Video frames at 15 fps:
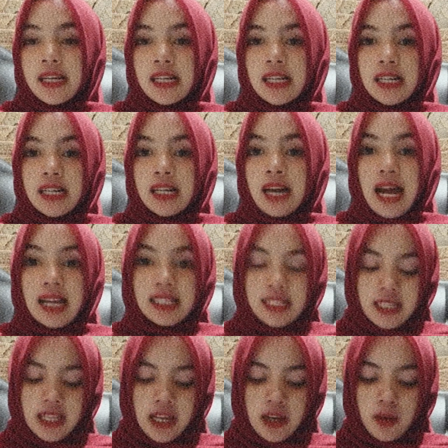
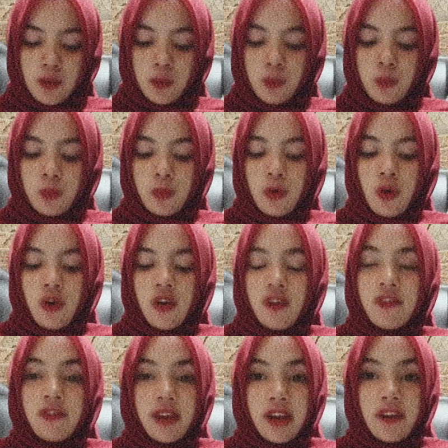keadilan or
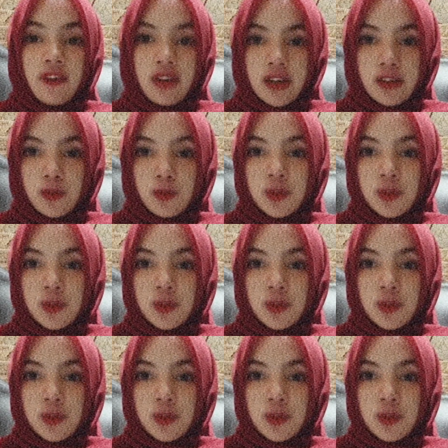fairness,